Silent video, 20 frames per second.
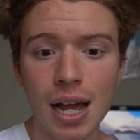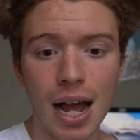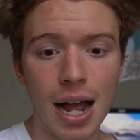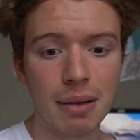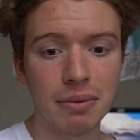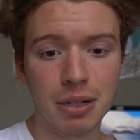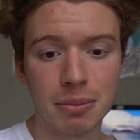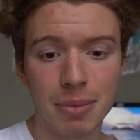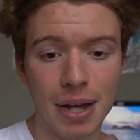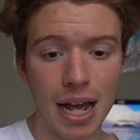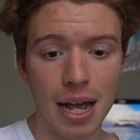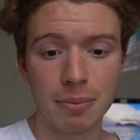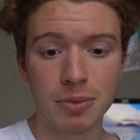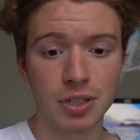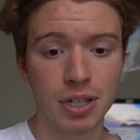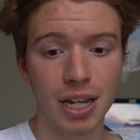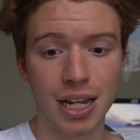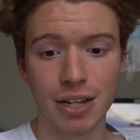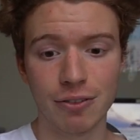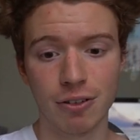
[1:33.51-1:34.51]
I mean,
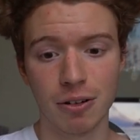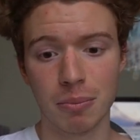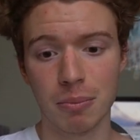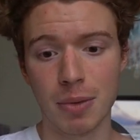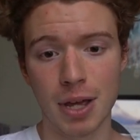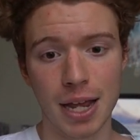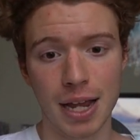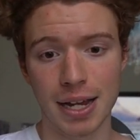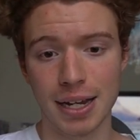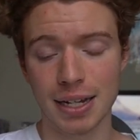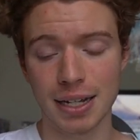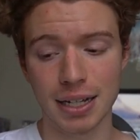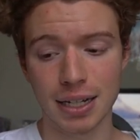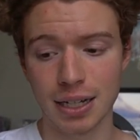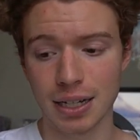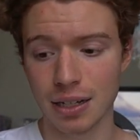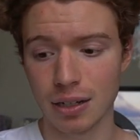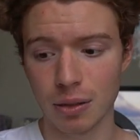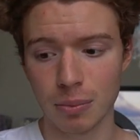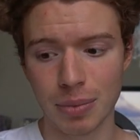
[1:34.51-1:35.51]
Babs gave him
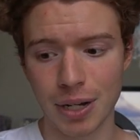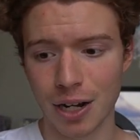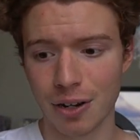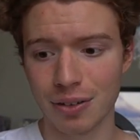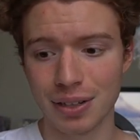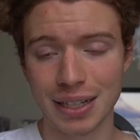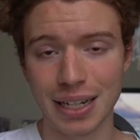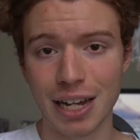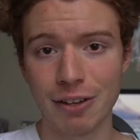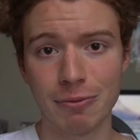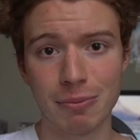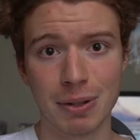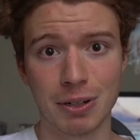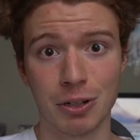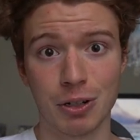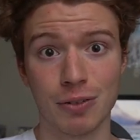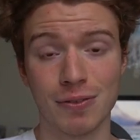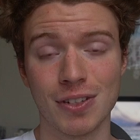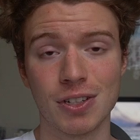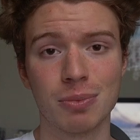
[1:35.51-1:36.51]
apparently gave him a
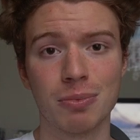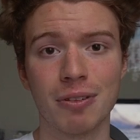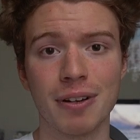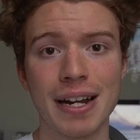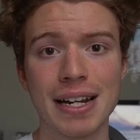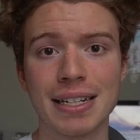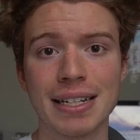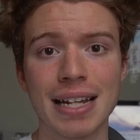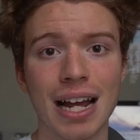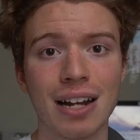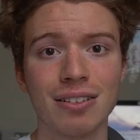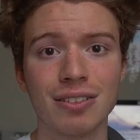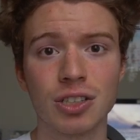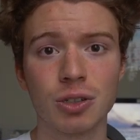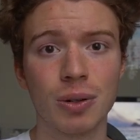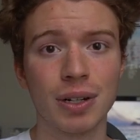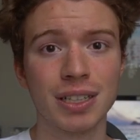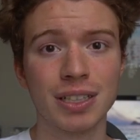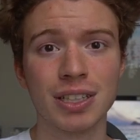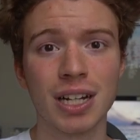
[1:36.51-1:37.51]
nervous breakdown. And
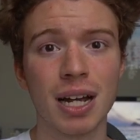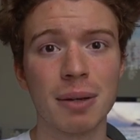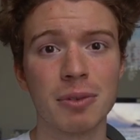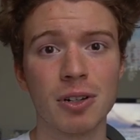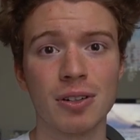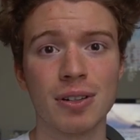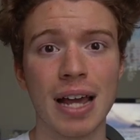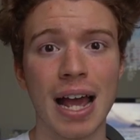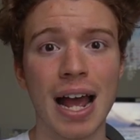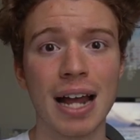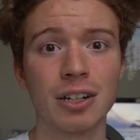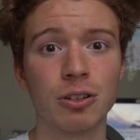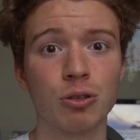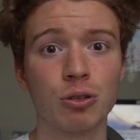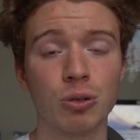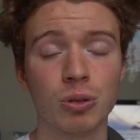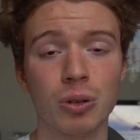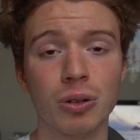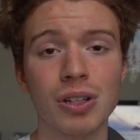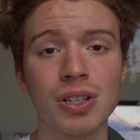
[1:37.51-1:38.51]
so anytime you're that
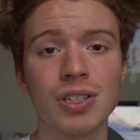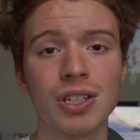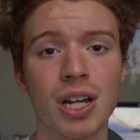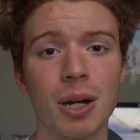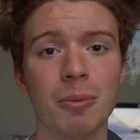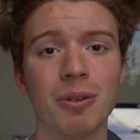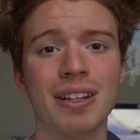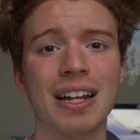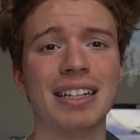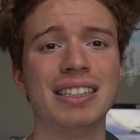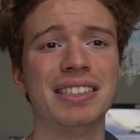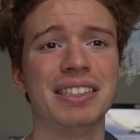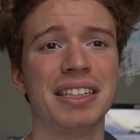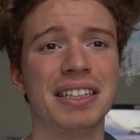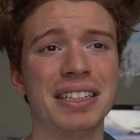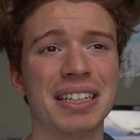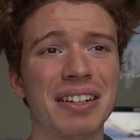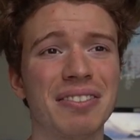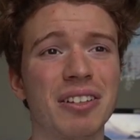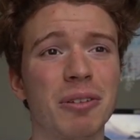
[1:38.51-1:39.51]
cruel to someone that you
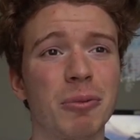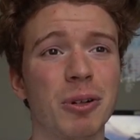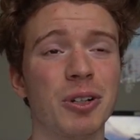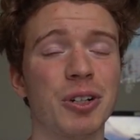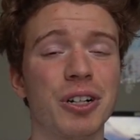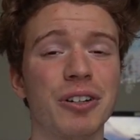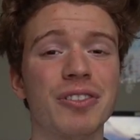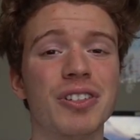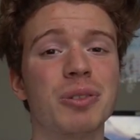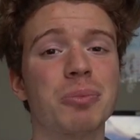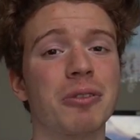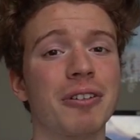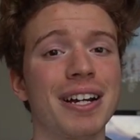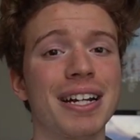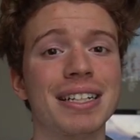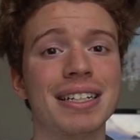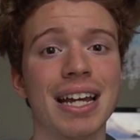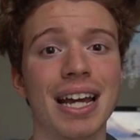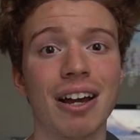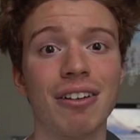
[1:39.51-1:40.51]
can give them a nervous
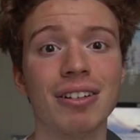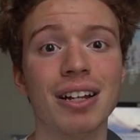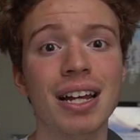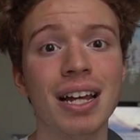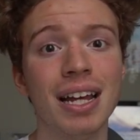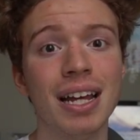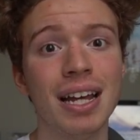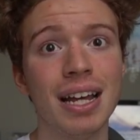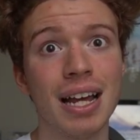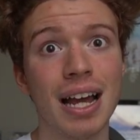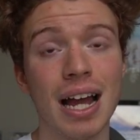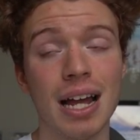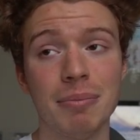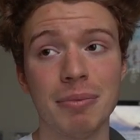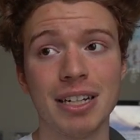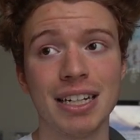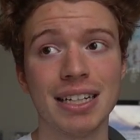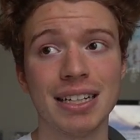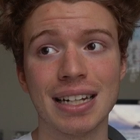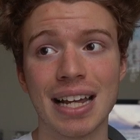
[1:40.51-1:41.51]
breakdown, I
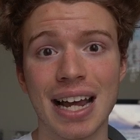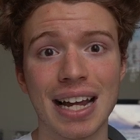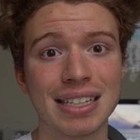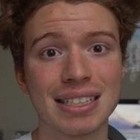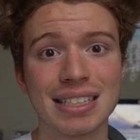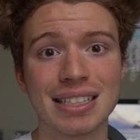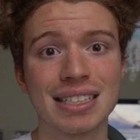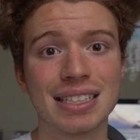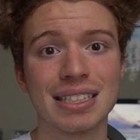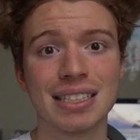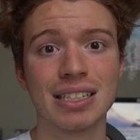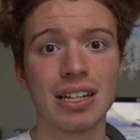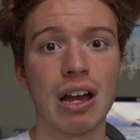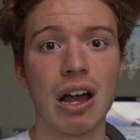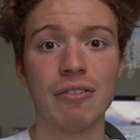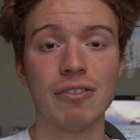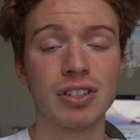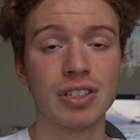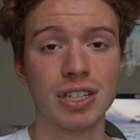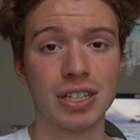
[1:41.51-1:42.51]
mean, that's
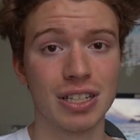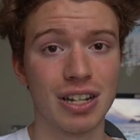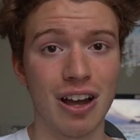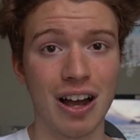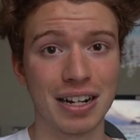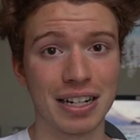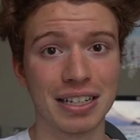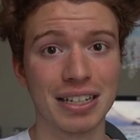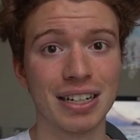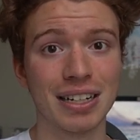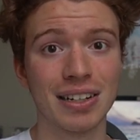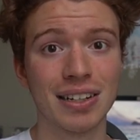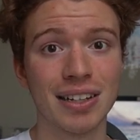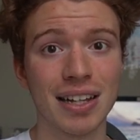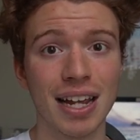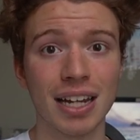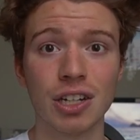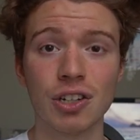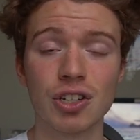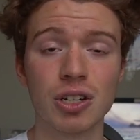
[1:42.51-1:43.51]
obviously not a good
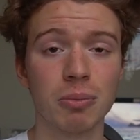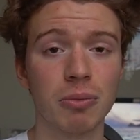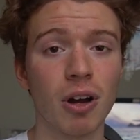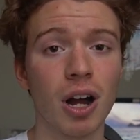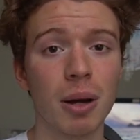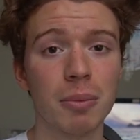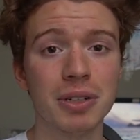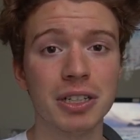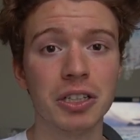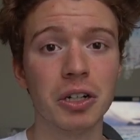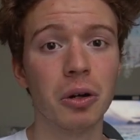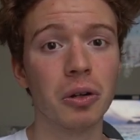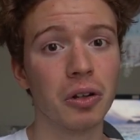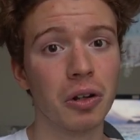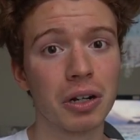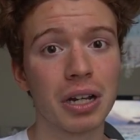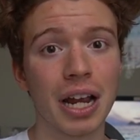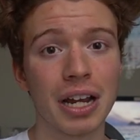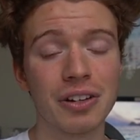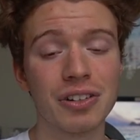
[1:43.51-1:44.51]
thing. You should probably go
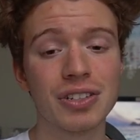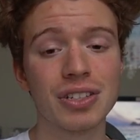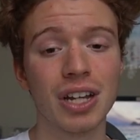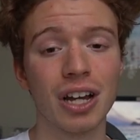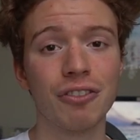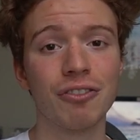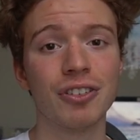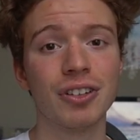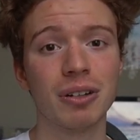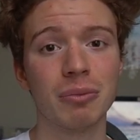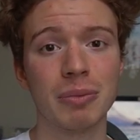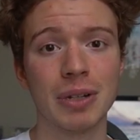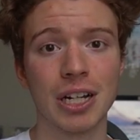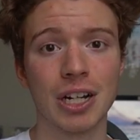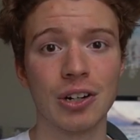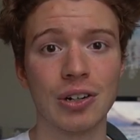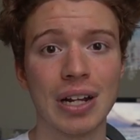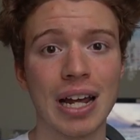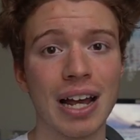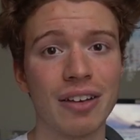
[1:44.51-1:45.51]
look at yourself in the
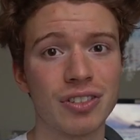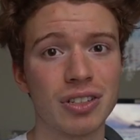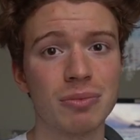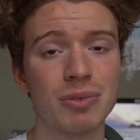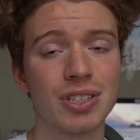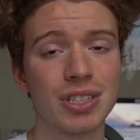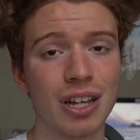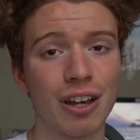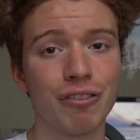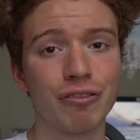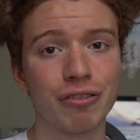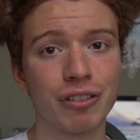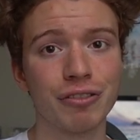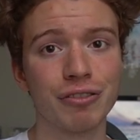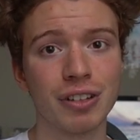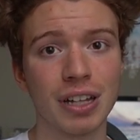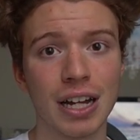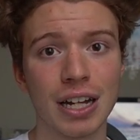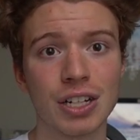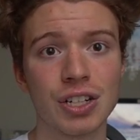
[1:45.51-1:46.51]
mirror and have some
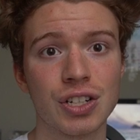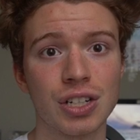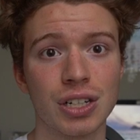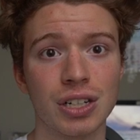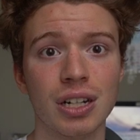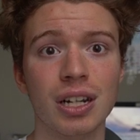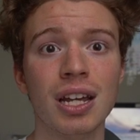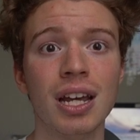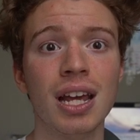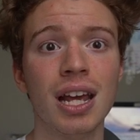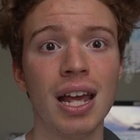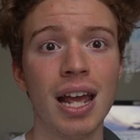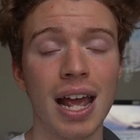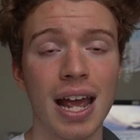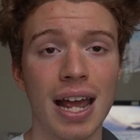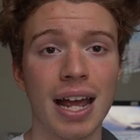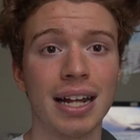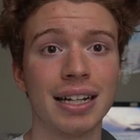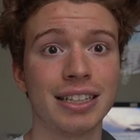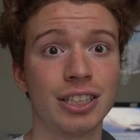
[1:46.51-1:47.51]
self-reflection
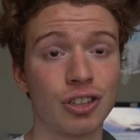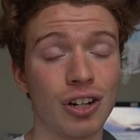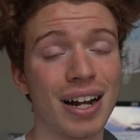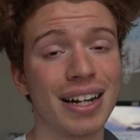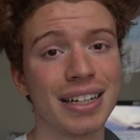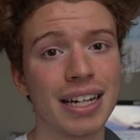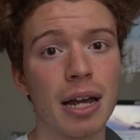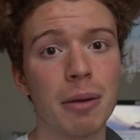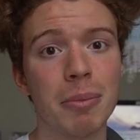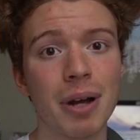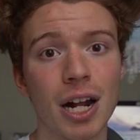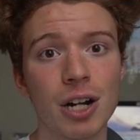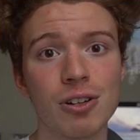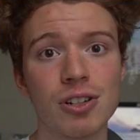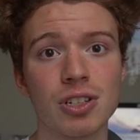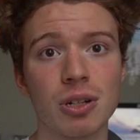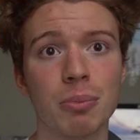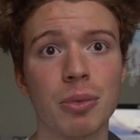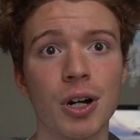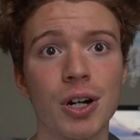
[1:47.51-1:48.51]
and try and get better
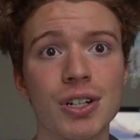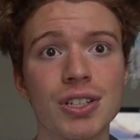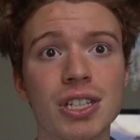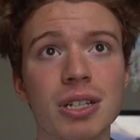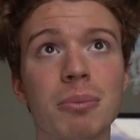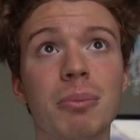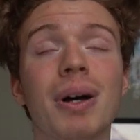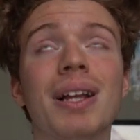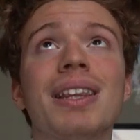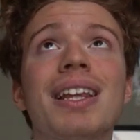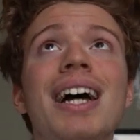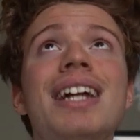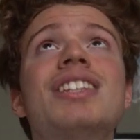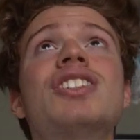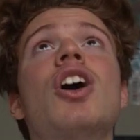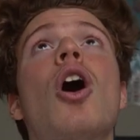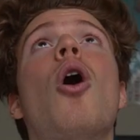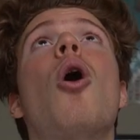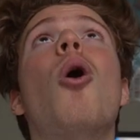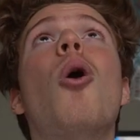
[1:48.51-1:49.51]
as a person. But
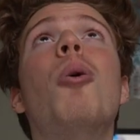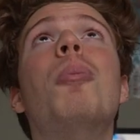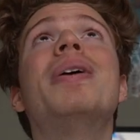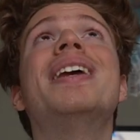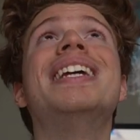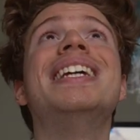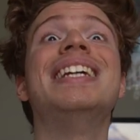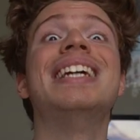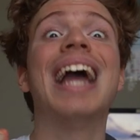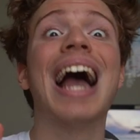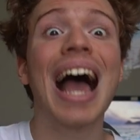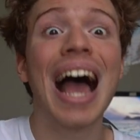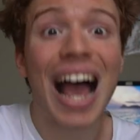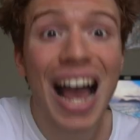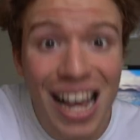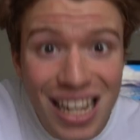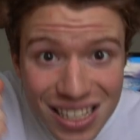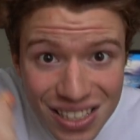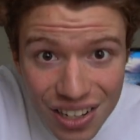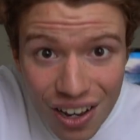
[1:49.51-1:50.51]
let's hope he
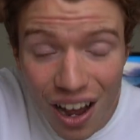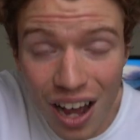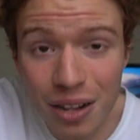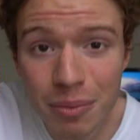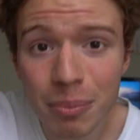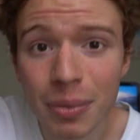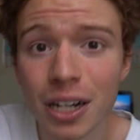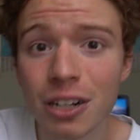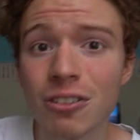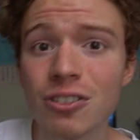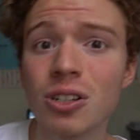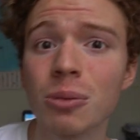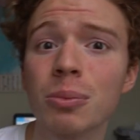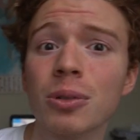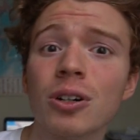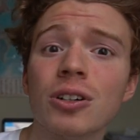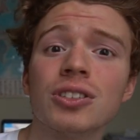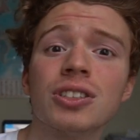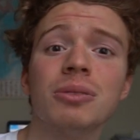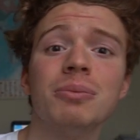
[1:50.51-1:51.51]
has gotten better as a
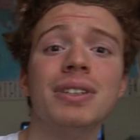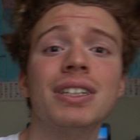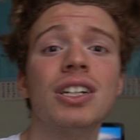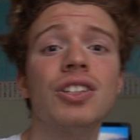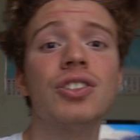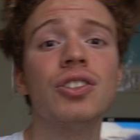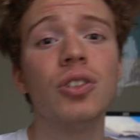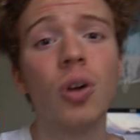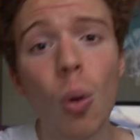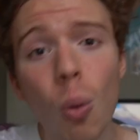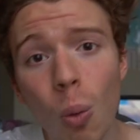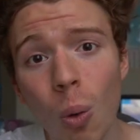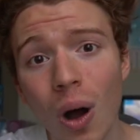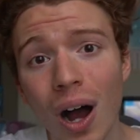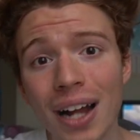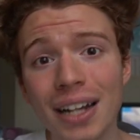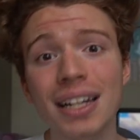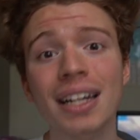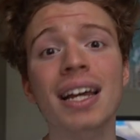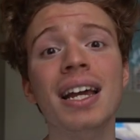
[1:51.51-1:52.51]
person, because you know
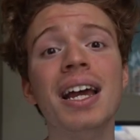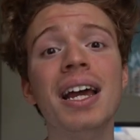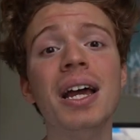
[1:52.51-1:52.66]
what?